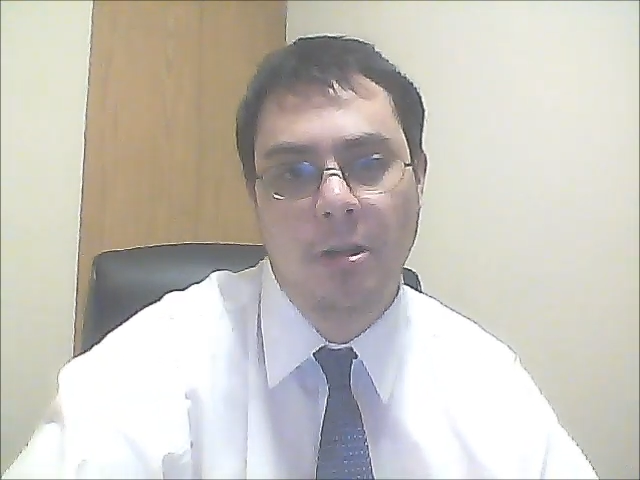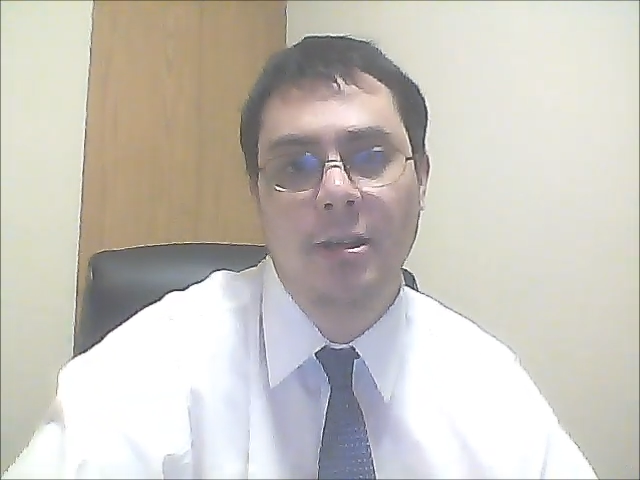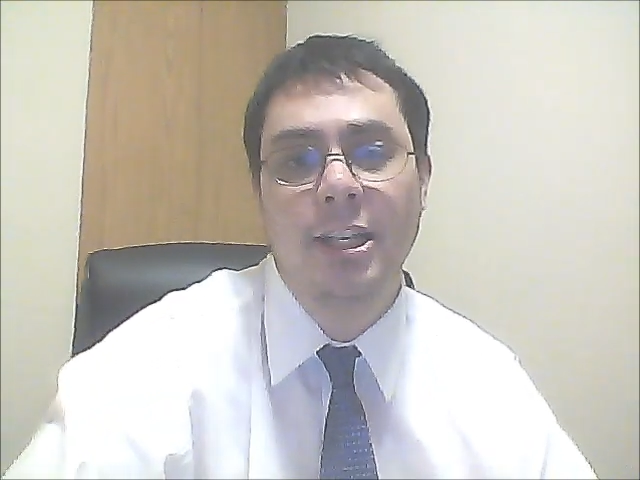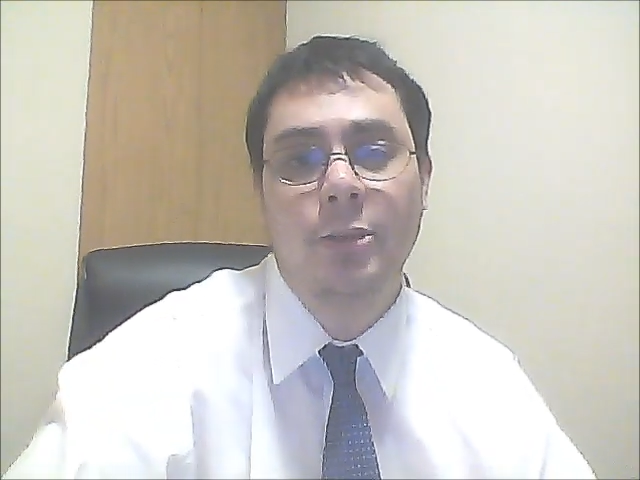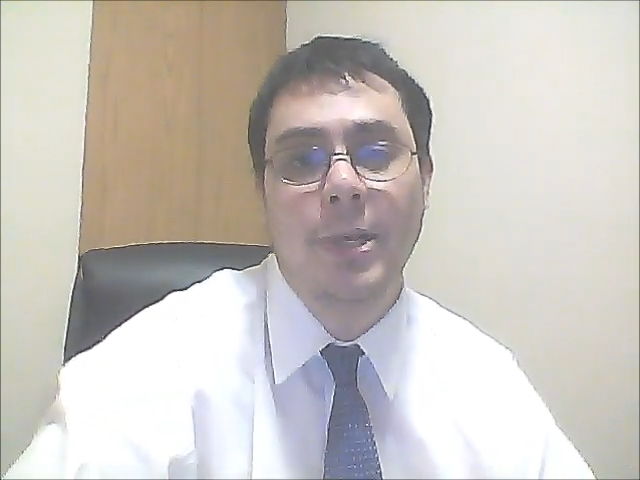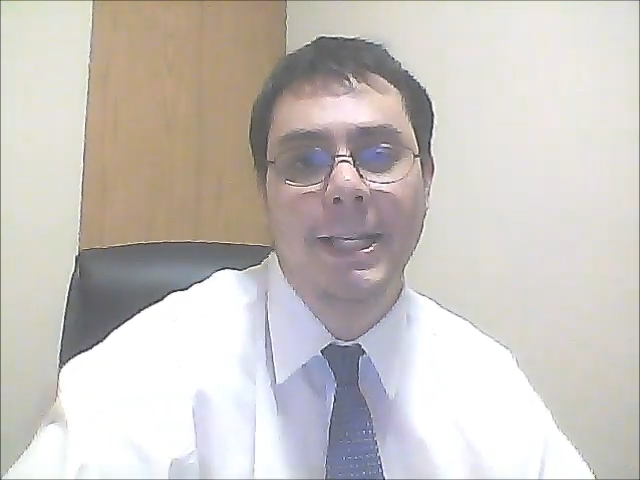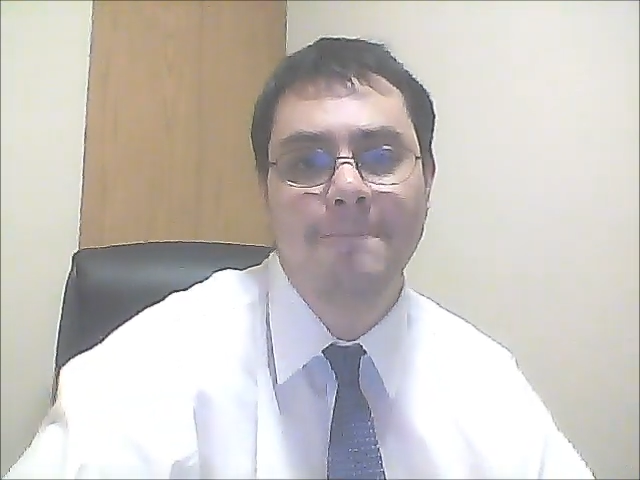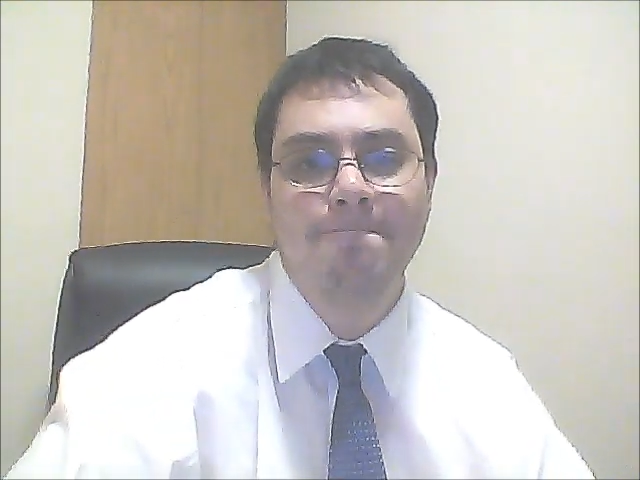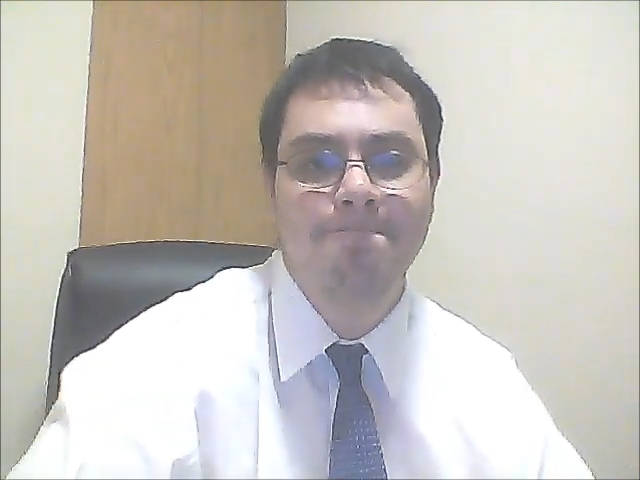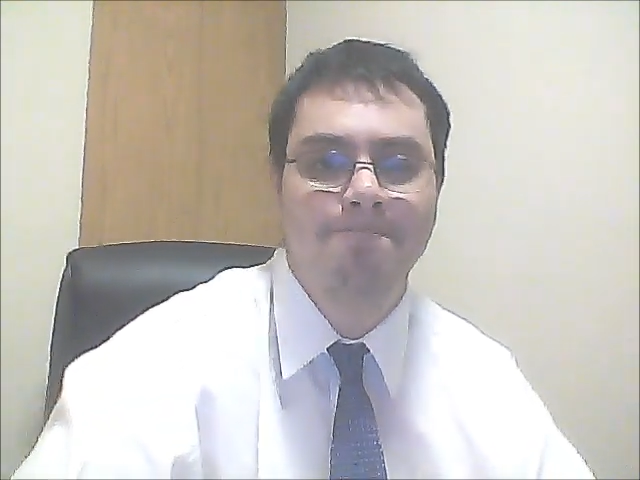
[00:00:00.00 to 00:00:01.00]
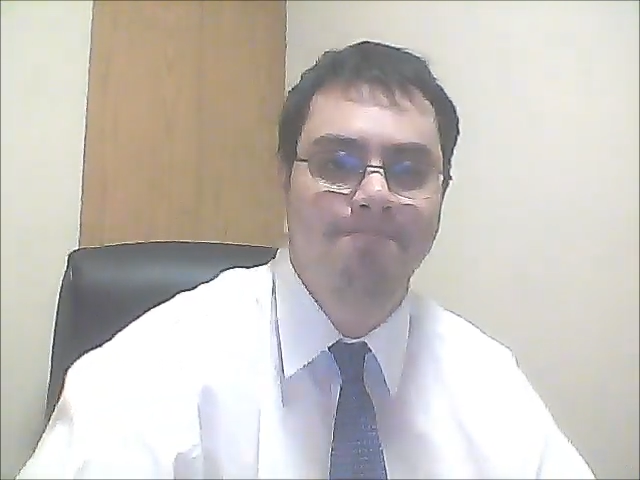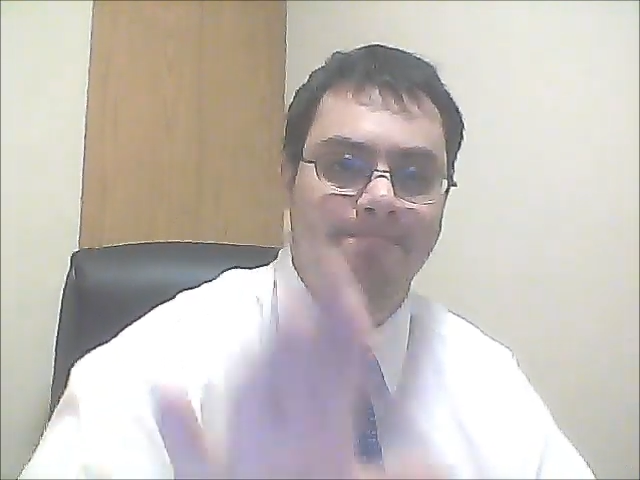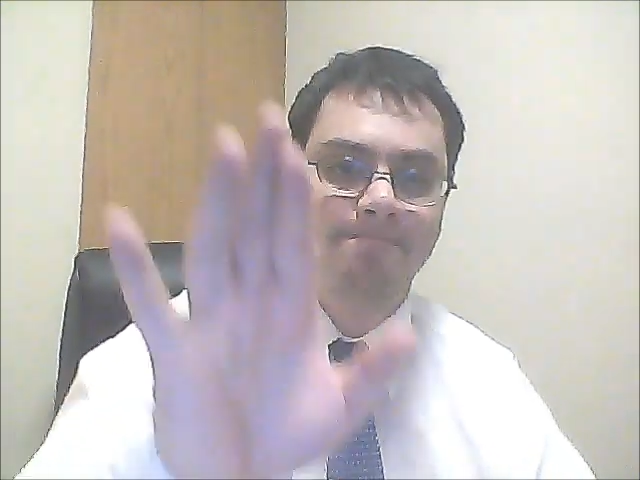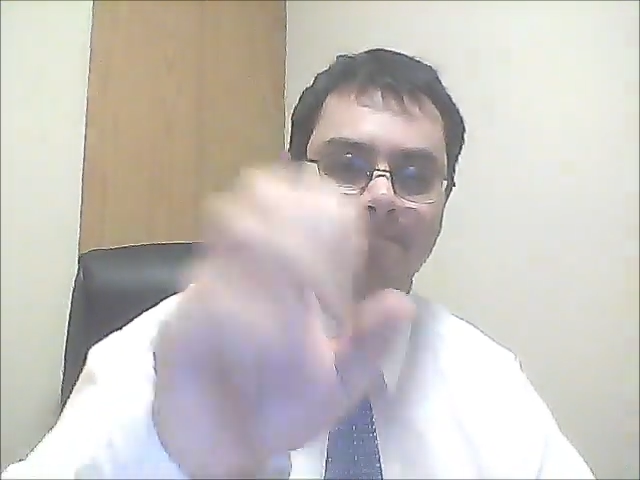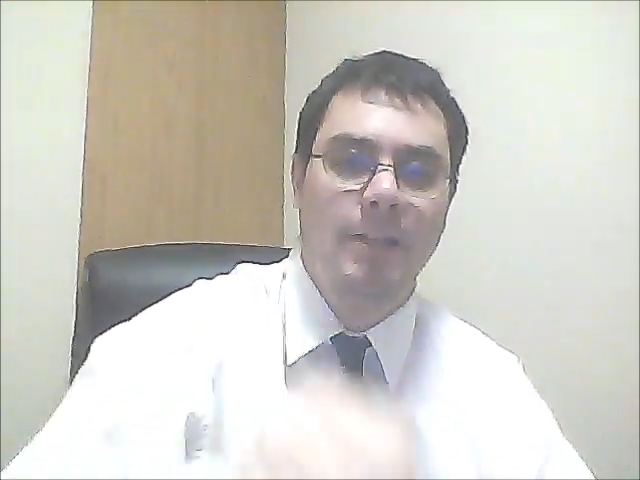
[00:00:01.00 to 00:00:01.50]
probably next week.
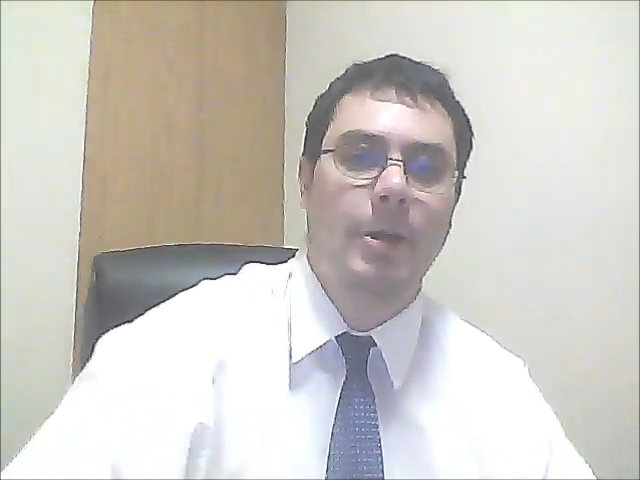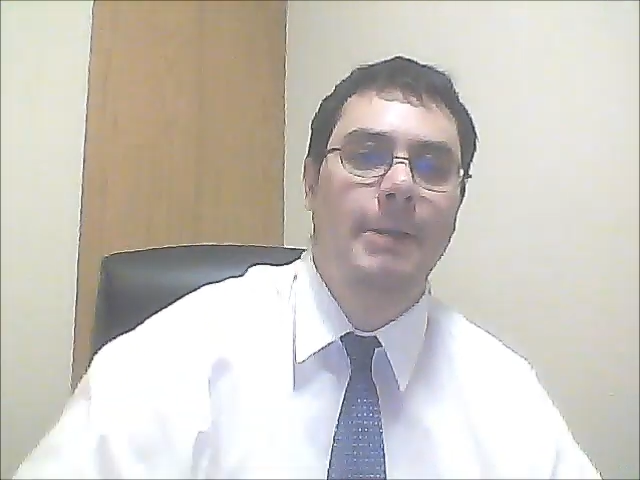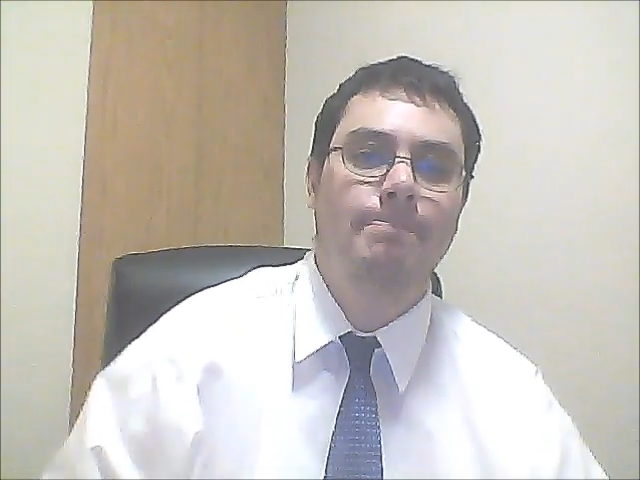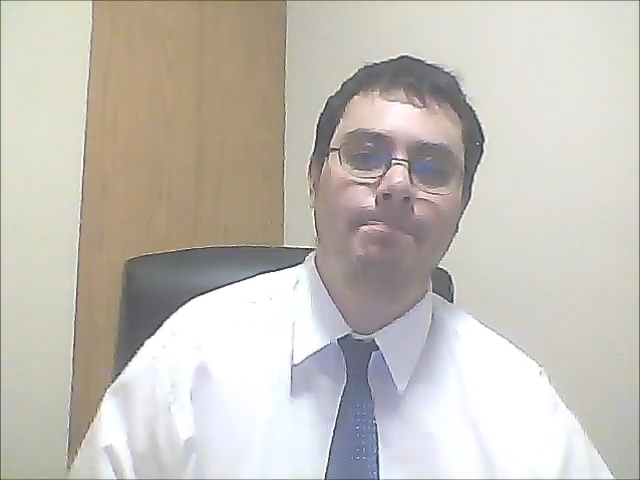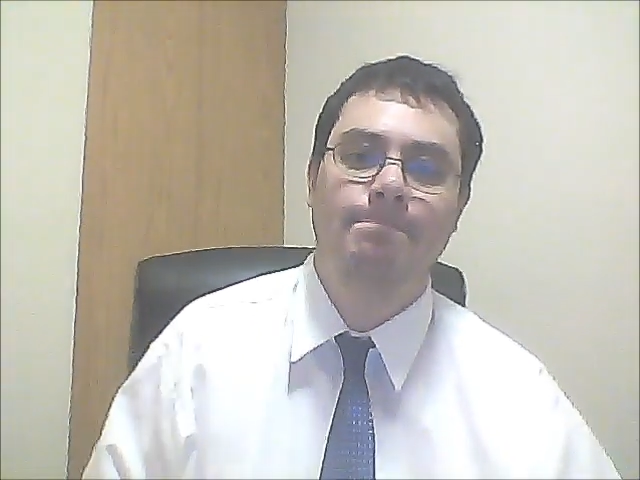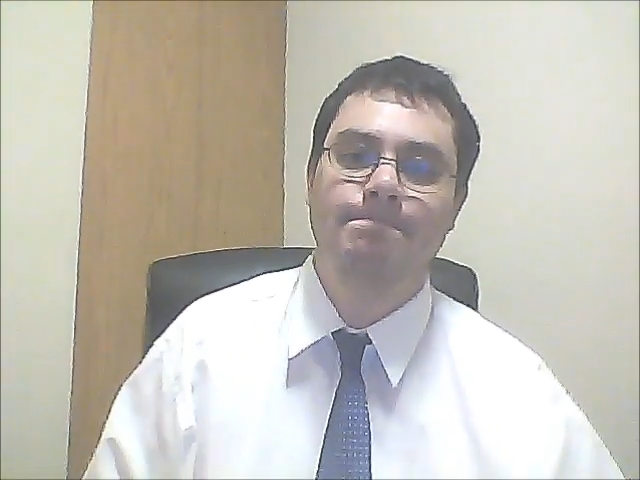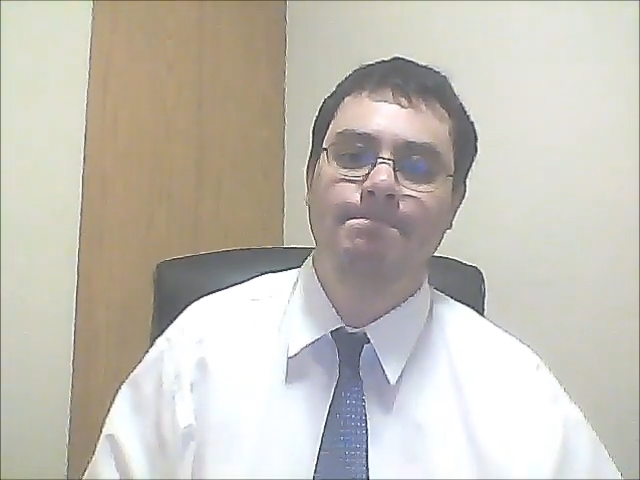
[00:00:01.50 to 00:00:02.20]
Goodbye.